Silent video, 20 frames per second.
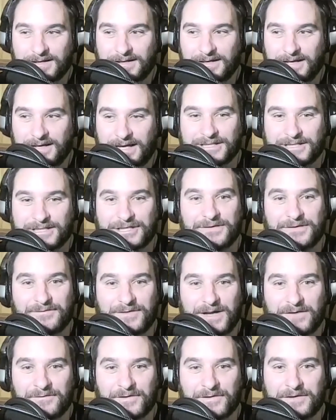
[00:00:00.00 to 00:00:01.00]
It should have
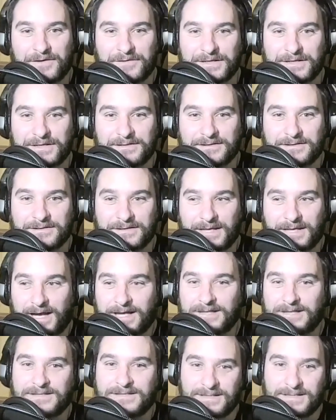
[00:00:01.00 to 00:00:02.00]
never even
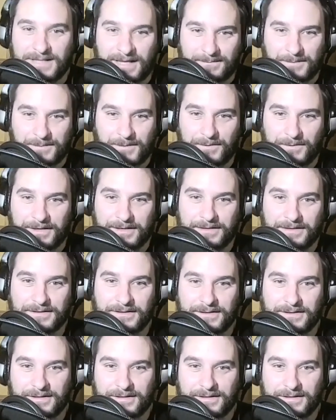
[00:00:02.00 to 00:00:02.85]
gotten to that point.